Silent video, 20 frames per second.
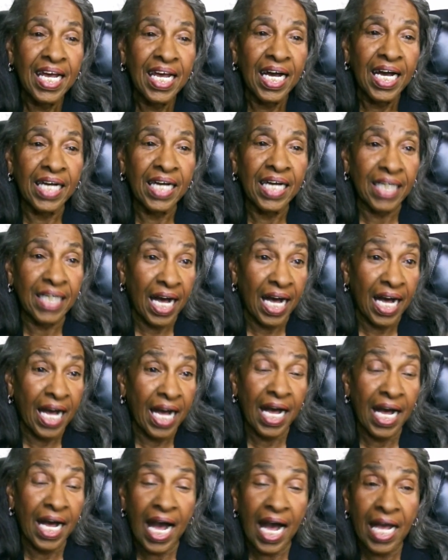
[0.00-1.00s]
I
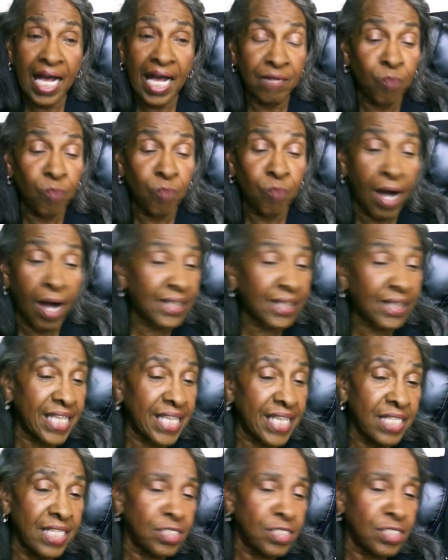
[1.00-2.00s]
have walked
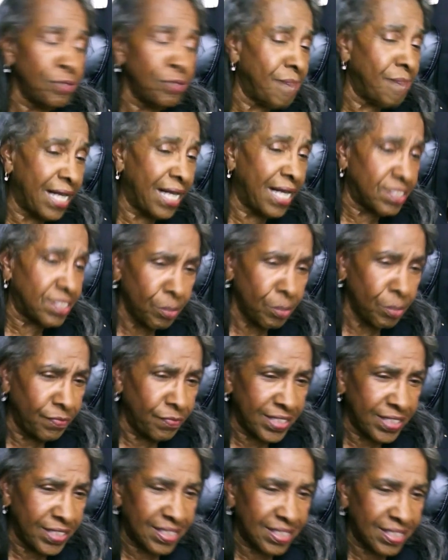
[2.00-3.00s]
into my service
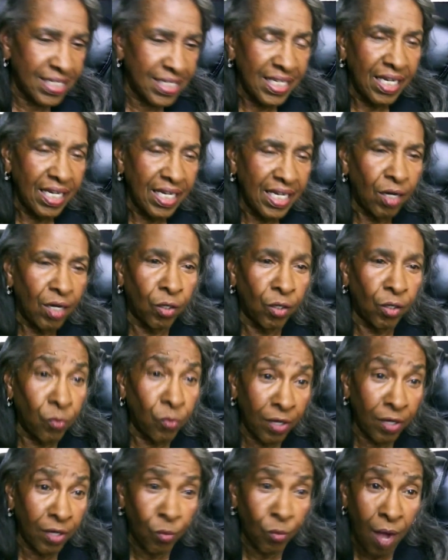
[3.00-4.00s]
or
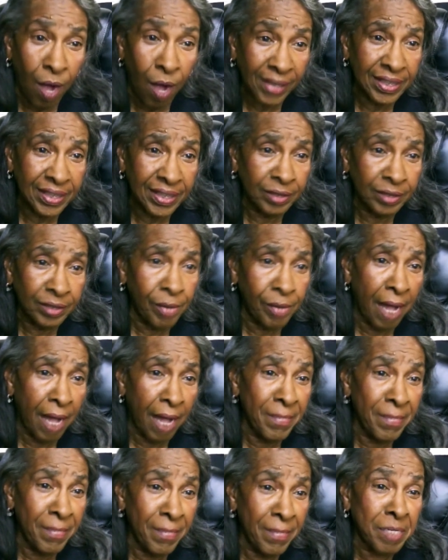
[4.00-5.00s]
walked into our
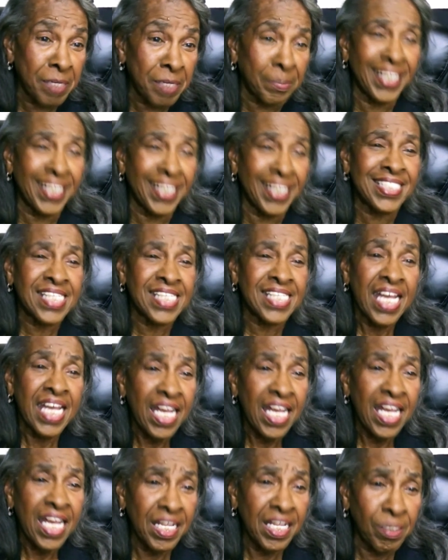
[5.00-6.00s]
meeting place, and
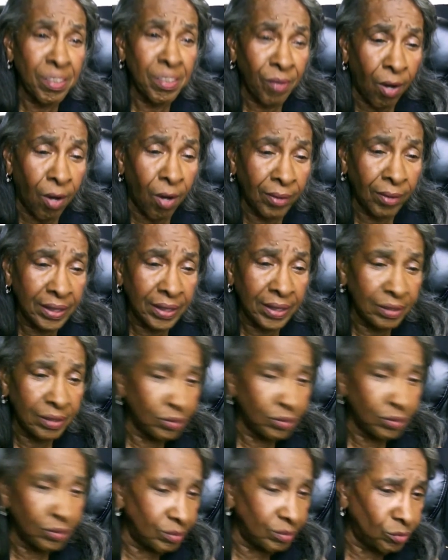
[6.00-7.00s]
there were only
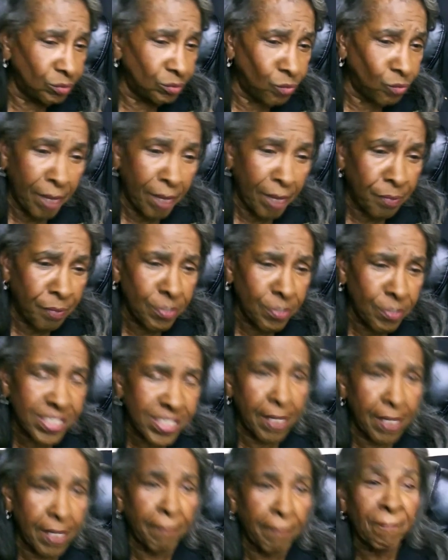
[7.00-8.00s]
one person.
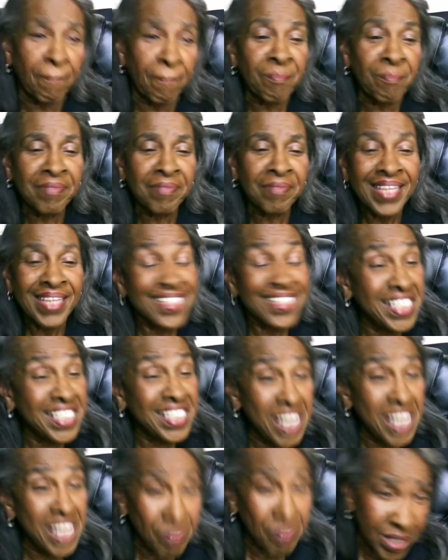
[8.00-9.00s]
Then there were
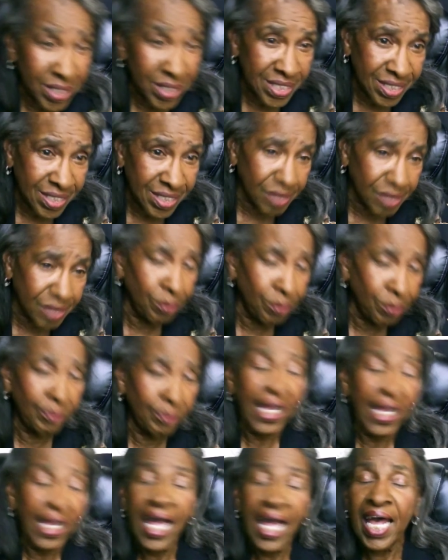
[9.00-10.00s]
two,
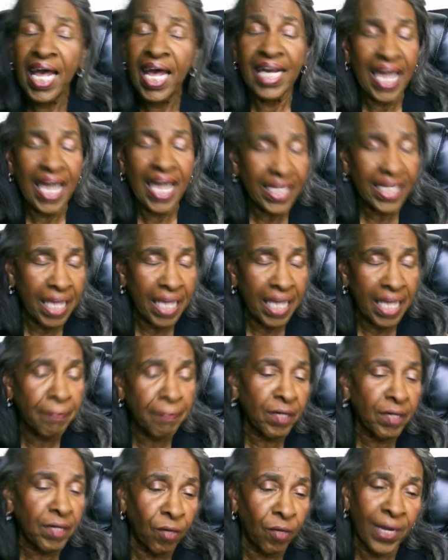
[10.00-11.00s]
and I kept
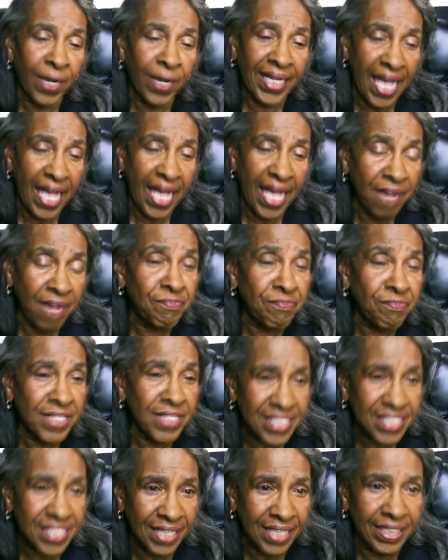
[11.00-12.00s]
going every
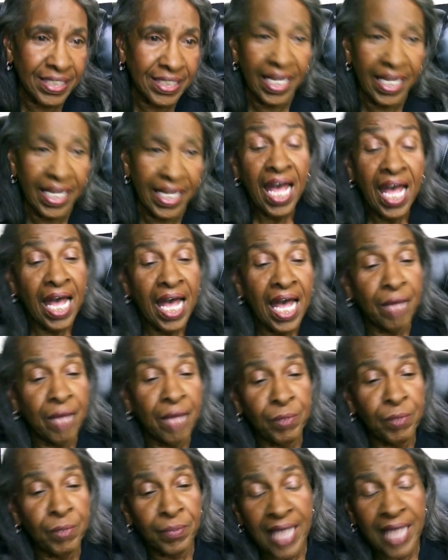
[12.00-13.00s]
Sunday, and we would
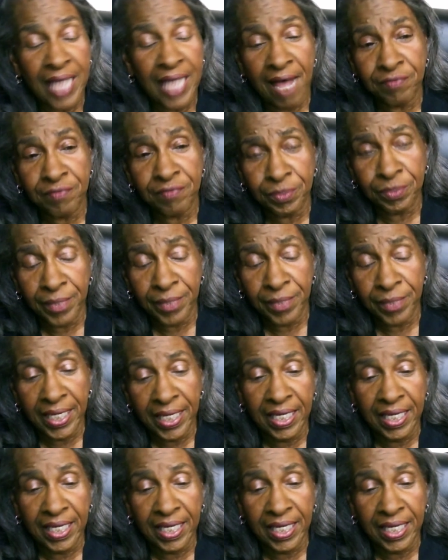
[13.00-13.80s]
have three,